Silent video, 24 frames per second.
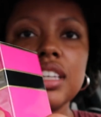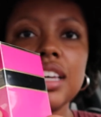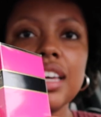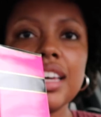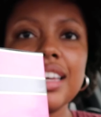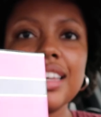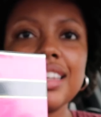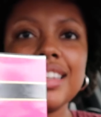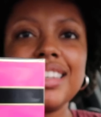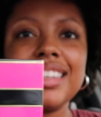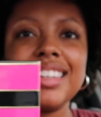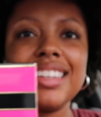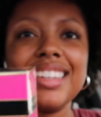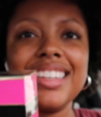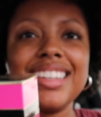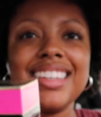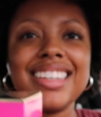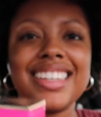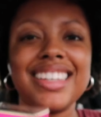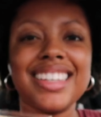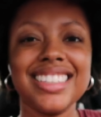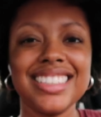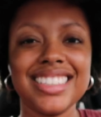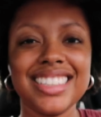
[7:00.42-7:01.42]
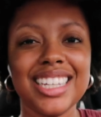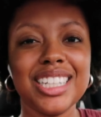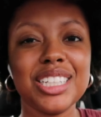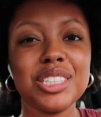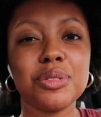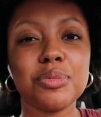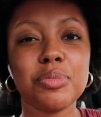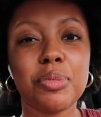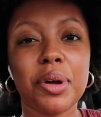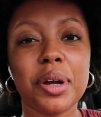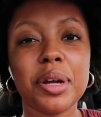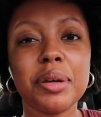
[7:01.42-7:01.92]
yet. Cause I
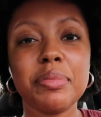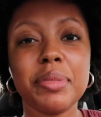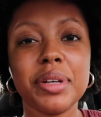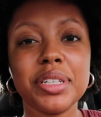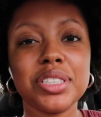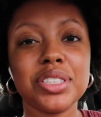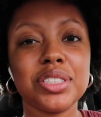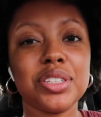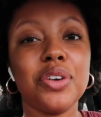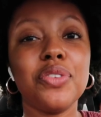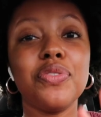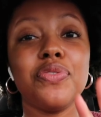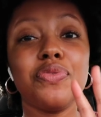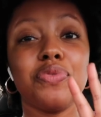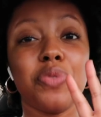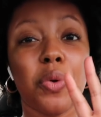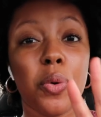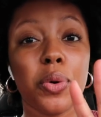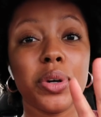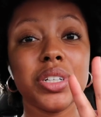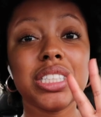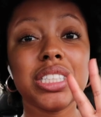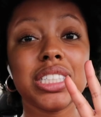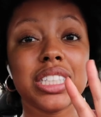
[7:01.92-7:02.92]
sprayed myself four